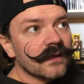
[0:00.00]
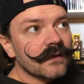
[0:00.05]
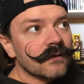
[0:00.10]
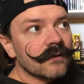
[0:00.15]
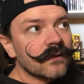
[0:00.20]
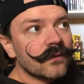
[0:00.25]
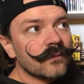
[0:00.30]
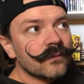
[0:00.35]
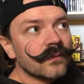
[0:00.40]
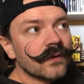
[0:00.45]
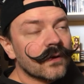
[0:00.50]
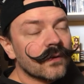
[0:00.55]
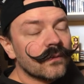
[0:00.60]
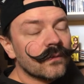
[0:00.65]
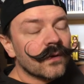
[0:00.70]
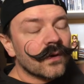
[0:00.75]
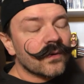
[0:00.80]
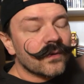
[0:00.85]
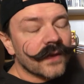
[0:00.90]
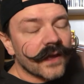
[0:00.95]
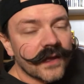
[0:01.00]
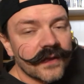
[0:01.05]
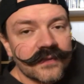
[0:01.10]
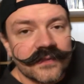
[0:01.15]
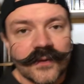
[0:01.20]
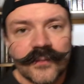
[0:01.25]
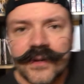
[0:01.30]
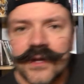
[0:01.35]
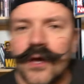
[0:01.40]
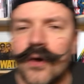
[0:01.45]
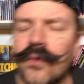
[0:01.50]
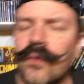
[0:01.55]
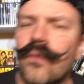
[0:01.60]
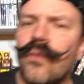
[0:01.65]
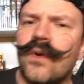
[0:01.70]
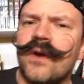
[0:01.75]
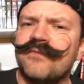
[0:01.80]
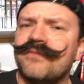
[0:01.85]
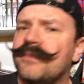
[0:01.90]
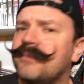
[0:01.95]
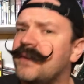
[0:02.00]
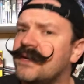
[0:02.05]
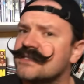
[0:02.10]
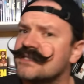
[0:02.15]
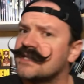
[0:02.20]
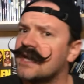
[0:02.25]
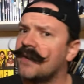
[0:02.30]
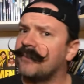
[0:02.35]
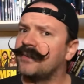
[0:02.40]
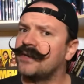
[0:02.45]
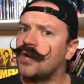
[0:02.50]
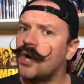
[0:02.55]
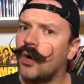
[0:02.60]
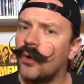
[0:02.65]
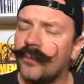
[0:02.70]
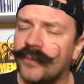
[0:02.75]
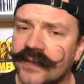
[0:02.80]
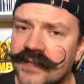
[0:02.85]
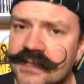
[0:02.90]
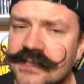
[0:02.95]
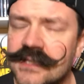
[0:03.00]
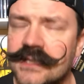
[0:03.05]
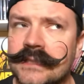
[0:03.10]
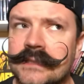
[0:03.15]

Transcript: Oh, oh, okay. There we go. One of them has not been opened.